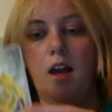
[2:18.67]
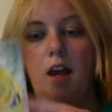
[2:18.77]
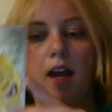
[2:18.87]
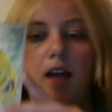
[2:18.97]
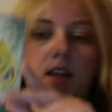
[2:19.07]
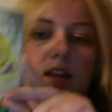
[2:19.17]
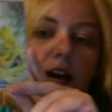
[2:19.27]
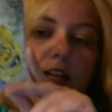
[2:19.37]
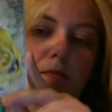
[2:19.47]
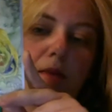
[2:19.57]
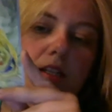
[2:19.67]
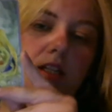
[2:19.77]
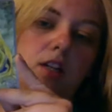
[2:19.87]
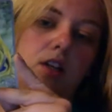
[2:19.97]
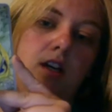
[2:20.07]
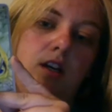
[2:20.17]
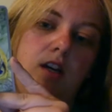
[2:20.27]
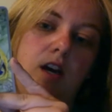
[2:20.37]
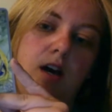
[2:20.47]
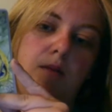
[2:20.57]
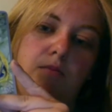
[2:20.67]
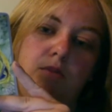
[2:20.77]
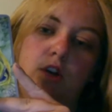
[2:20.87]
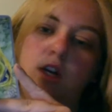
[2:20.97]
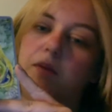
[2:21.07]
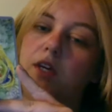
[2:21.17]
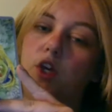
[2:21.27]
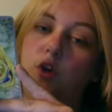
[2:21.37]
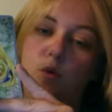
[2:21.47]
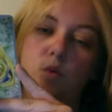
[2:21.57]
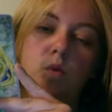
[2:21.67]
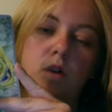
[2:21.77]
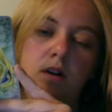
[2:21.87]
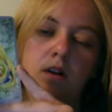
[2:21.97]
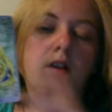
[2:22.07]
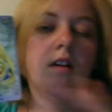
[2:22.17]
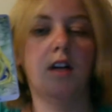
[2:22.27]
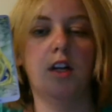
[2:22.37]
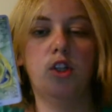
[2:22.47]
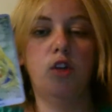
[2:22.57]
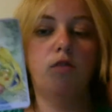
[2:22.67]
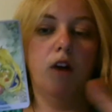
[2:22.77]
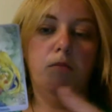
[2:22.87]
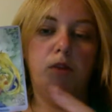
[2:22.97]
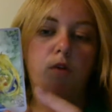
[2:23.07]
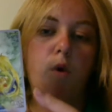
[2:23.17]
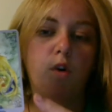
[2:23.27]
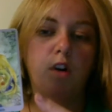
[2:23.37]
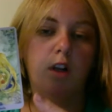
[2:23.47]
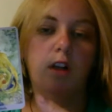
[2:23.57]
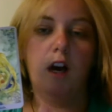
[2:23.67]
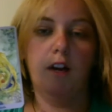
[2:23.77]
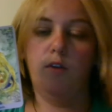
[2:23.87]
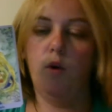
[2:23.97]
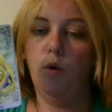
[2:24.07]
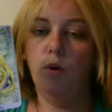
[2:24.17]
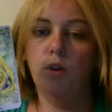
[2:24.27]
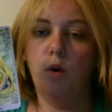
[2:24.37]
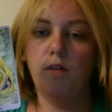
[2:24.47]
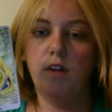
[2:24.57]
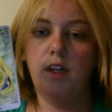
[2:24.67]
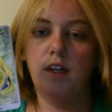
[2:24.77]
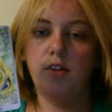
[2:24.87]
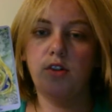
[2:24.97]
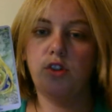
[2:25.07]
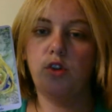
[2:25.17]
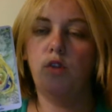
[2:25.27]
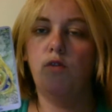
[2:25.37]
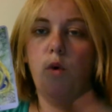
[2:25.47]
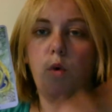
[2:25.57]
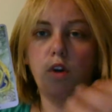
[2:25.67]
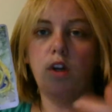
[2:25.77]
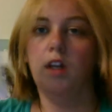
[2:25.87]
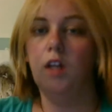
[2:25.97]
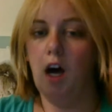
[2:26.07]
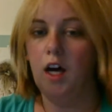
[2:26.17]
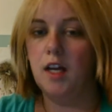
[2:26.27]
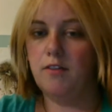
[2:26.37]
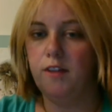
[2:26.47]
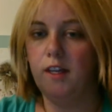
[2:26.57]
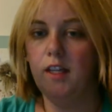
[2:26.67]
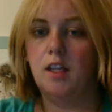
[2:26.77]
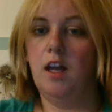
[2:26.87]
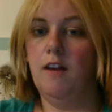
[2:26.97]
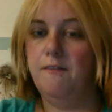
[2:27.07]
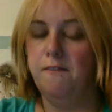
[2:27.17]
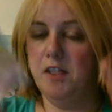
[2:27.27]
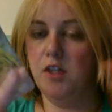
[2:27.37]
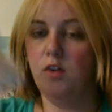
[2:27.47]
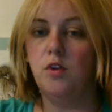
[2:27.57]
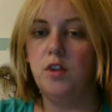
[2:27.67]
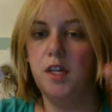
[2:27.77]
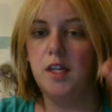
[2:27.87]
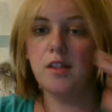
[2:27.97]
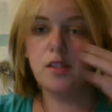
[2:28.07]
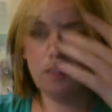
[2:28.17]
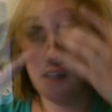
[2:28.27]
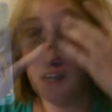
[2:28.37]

And that's basically going to be you, because you've hoarded a lot of gold over the years, so you've hoarded a lot of things, a lot of physical things.